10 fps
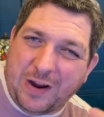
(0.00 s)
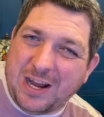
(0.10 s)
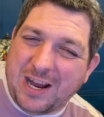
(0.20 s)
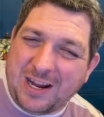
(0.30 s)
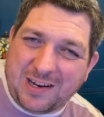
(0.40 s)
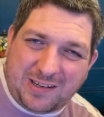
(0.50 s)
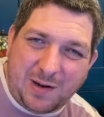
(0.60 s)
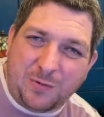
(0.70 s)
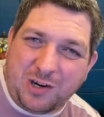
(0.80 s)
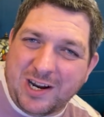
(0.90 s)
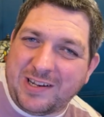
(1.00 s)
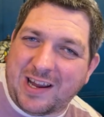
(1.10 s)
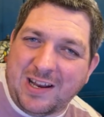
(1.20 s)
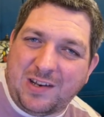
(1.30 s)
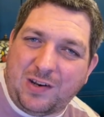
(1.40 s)
feeding summaries
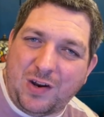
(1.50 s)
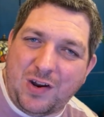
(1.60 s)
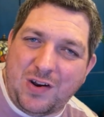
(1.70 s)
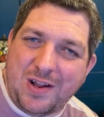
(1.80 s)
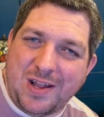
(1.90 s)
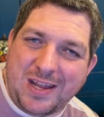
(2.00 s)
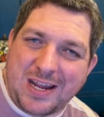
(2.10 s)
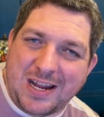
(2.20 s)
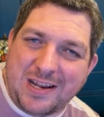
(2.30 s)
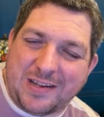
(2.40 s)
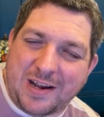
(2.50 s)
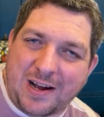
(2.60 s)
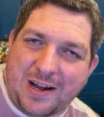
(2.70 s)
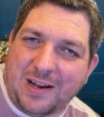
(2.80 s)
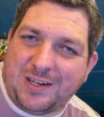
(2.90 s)
into these
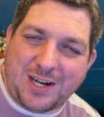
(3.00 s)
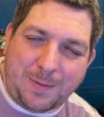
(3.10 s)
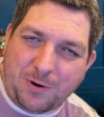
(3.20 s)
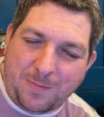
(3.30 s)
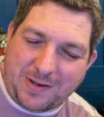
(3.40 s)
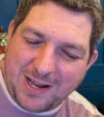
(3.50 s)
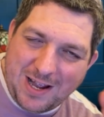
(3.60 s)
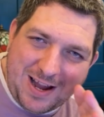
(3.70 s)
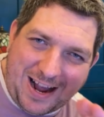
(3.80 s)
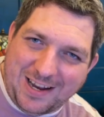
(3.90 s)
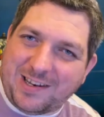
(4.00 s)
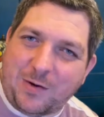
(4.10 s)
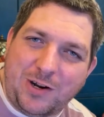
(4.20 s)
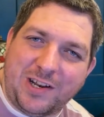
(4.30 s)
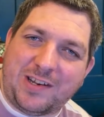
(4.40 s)
uh, chat prompts and
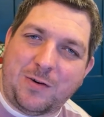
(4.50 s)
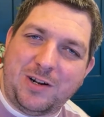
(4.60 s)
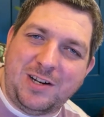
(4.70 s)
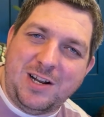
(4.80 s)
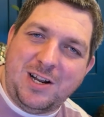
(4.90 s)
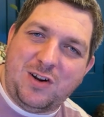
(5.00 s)
so on and so on.